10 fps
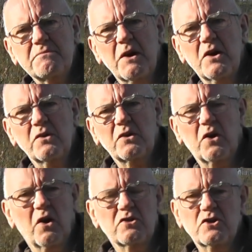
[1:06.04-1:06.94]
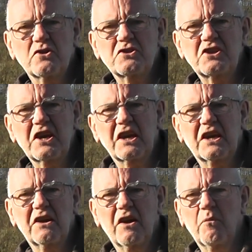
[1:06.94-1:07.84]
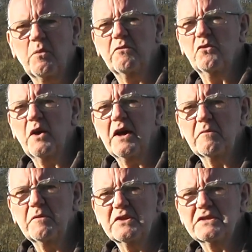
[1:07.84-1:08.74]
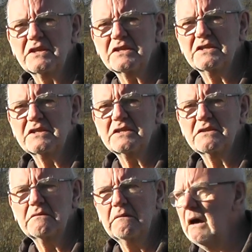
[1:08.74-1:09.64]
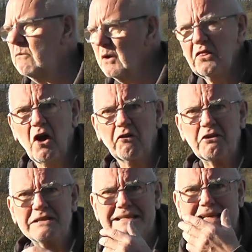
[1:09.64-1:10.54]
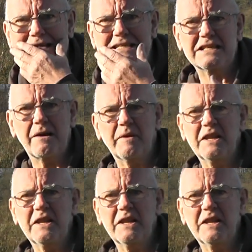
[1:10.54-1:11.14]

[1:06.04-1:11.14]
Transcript: smoke, a joss stick, we've all had them in the 60s. Oh, well, not the 60s.